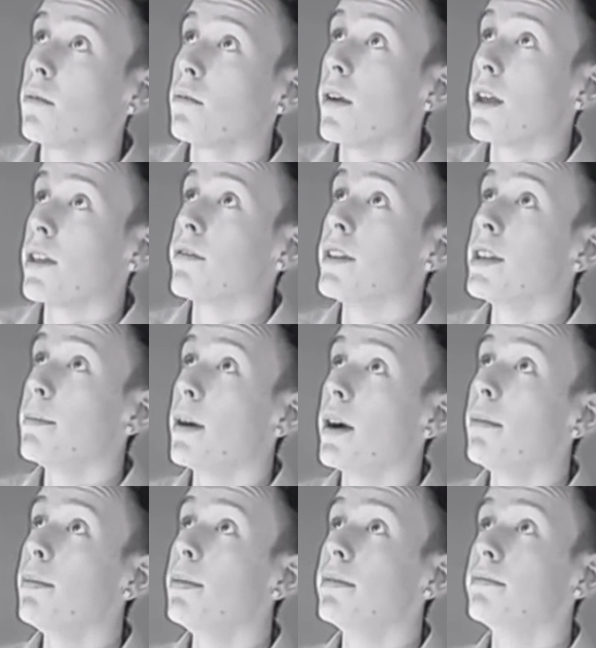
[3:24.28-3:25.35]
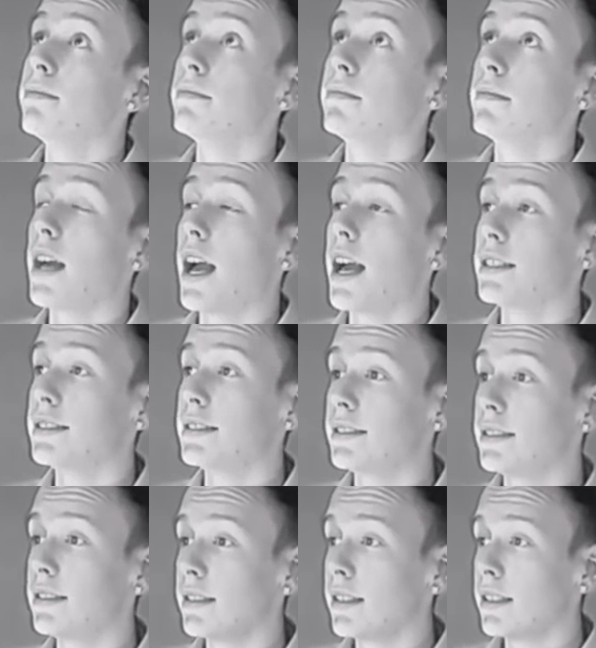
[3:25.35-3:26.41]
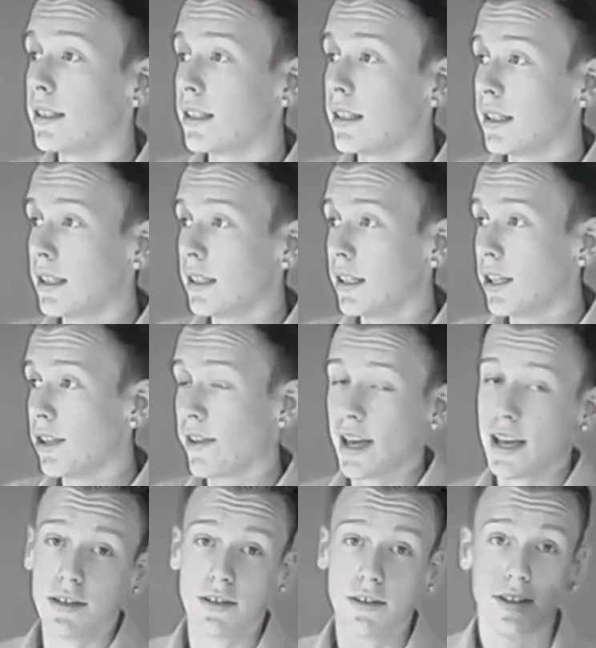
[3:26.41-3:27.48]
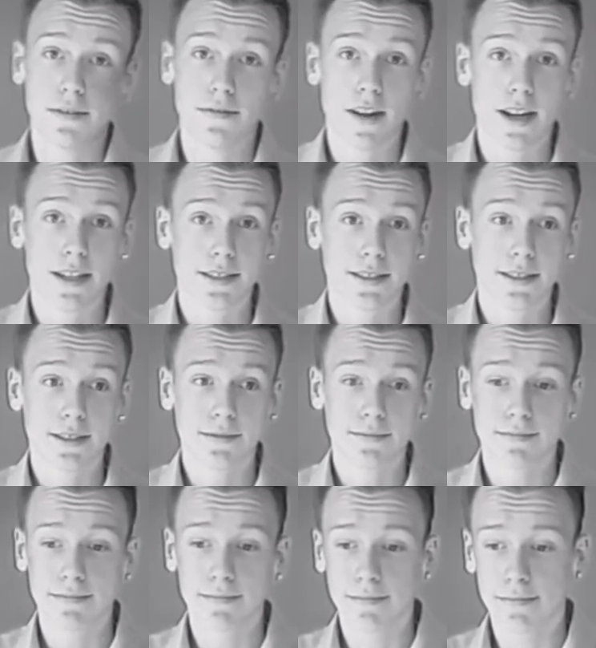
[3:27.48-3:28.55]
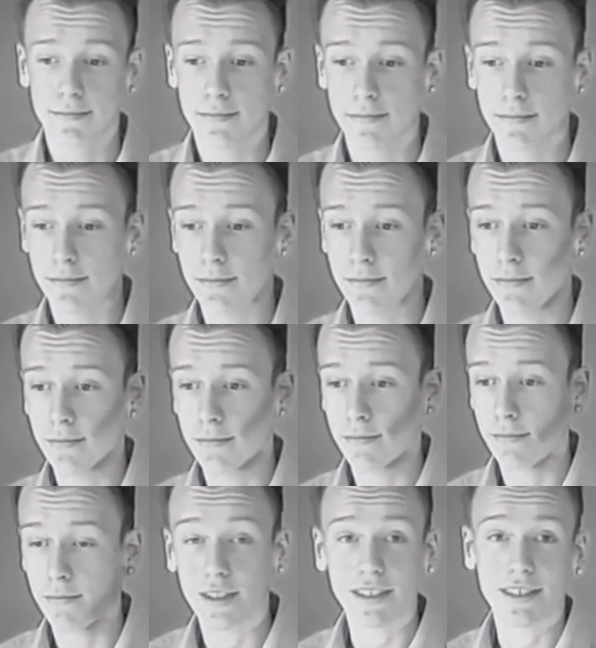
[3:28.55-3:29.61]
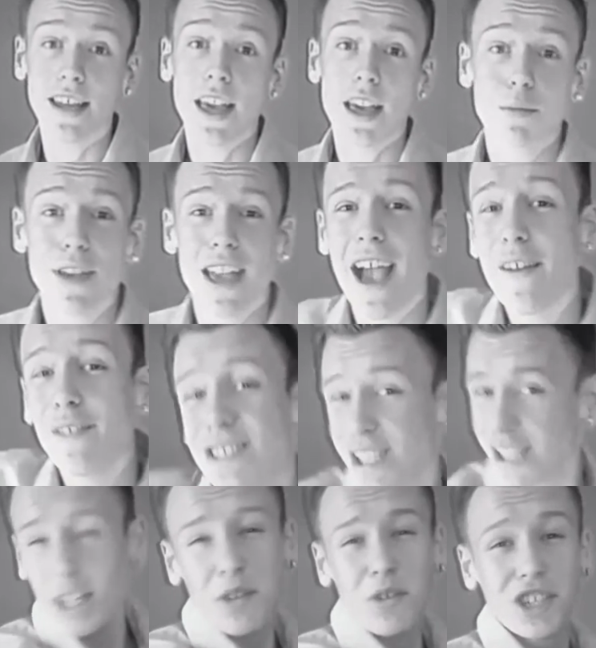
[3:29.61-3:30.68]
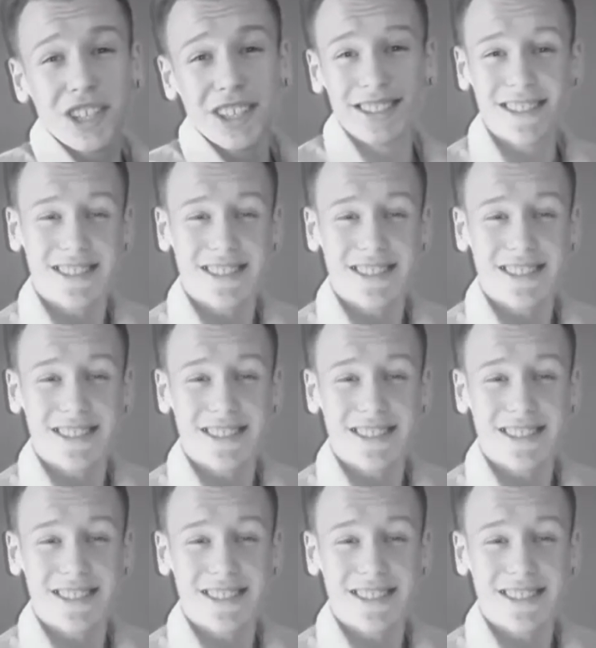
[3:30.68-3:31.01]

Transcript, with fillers: Where you're in a pub and you can't hear your friends. Well, today we have a solution!